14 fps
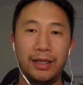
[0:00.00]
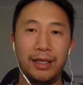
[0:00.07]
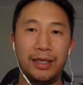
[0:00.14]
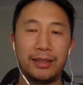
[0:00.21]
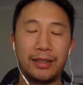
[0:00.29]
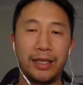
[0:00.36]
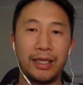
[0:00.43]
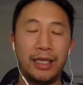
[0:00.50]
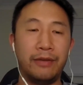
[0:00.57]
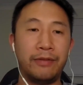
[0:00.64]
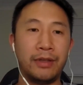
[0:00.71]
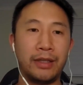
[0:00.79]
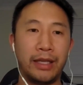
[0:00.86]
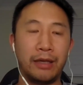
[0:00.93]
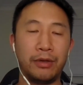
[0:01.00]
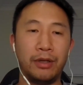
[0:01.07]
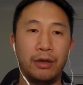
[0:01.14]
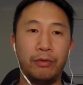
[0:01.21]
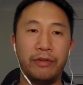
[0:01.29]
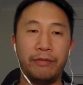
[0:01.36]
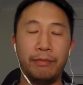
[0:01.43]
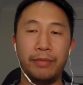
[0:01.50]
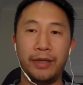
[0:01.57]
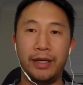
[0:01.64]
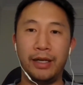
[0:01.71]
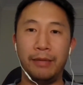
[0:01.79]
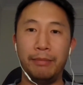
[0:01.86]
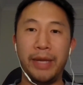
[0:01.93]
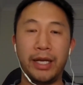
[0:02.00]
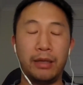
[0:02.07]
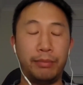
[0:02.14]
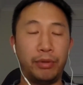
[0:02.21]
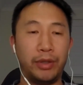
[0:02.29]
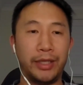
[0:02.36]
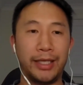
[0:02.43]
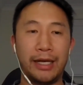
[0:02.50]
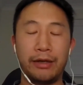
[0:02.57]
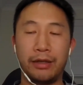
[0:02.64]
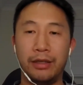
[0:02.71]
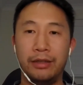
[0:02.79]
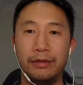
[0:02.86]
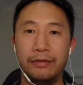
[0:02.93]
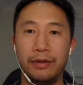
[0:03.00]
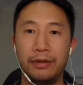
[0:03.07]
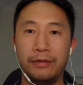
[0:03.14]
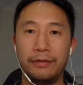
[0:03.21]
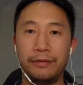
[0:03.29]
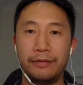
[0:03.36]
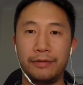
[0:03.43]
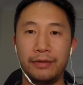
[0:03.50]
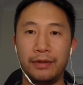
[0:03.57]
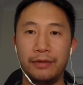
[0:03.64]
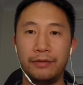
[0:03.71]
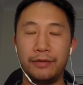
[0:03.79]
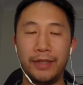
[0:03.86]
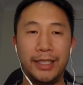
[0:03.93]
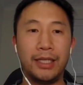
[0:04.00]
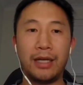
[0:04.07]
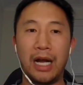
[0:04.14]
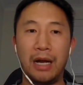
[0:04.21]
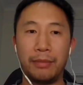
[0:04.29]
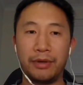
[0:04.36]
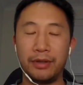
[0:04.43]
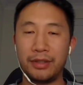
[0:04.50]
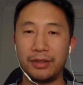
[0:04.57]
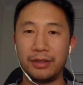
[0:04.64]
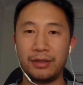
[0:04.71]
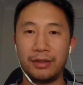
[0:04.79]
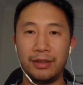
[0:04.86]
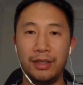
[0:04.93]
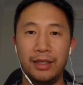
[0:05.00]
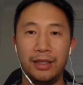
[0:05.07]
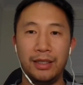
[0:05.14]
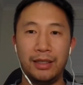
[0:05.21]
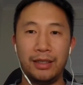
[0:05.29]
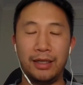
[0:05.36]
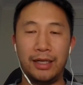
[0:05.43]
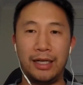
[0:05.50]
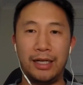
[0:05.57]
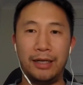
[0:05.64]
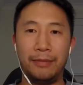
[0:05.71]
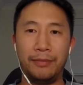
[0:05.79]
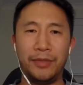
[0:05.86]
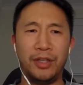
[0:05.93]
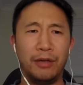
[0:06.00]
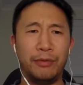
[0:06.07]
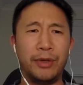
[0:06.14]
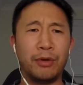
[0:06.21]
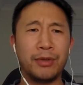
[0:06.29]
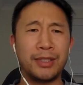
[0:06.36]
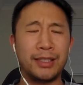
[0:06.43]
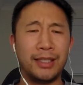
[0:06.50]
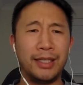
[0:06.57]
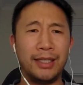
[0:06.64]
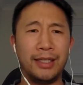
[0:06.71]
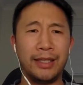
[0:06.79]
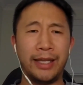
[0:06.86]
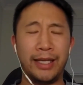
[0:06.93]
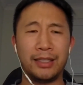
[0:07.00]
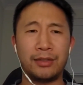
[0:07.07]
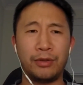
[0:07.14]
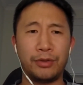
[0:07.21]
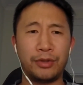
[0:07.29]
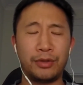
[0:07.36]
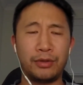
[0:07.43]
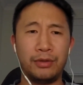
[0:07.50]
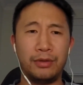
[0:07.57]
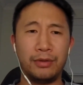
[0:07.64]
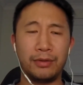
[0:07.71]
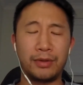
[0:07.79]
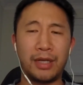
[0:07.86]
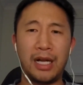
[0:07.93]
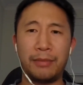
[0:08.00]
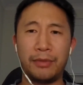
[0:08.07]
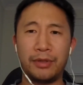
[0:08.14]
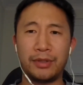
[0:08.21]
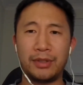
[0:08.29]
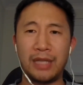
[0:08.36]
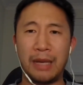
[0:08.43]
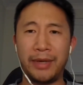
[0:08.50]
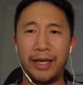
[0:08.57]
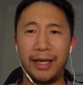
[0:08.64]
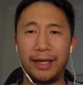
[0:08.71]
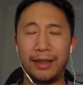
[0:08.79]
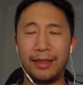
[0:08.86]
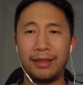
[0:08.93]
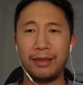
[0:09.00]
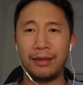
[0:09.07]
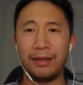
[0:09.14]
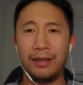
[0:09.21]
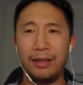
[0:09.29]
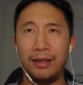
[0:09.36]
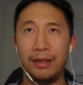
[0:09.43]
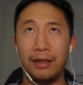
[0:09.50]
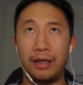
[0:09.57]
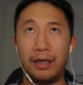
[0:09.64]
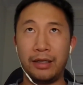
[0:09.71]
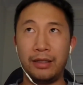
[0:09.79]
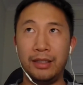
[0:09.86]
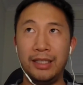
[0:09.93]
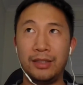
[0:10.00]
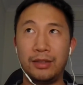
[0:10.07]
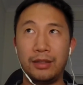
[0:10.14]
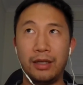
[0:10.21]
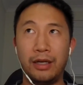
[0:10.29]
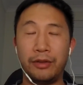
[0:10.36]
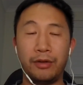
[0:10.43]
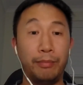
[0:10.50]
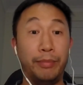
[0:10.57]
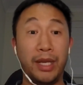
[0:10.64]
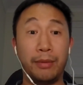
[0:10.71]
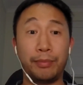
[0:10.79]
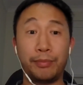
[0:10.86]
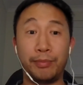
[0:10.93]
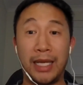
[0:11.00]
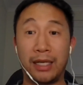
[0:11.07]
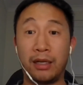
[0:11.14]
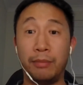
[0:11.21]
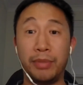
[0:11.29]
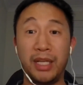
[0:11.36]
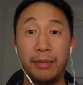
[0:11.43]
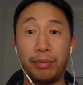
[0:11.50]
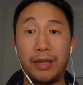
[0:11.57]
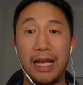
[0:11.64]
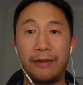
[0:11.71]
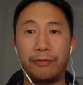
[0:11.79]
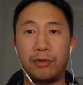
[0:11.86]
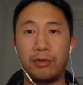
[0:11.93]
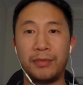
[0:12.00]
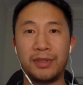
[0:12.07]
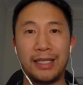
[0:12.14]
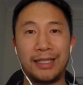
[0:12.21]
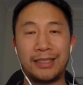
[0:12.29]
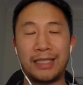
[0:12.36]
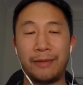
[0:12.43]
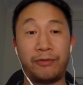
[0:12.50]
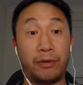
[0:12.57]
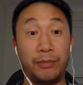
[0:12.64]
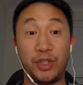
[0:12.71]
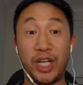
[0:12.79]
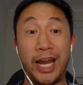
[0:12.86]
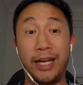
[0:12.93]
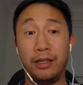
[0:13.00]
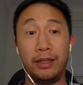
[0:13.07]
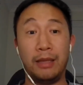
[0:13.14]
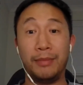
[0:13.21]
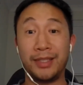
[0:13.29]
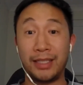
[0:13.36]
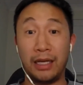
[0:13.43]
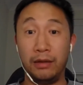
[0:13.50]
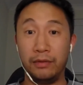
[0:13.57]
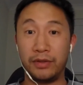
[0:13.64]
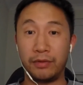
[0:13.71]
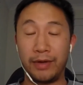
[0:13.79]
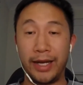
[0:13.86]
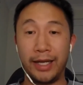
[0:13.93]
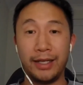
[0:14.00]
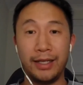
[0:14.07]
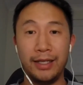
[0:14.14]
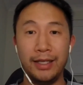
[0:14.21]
It's like, even like, with Meta pulling out of e-commerce, we don't see like social commerce dominating on these other big tech company platforms except from China themselves, right?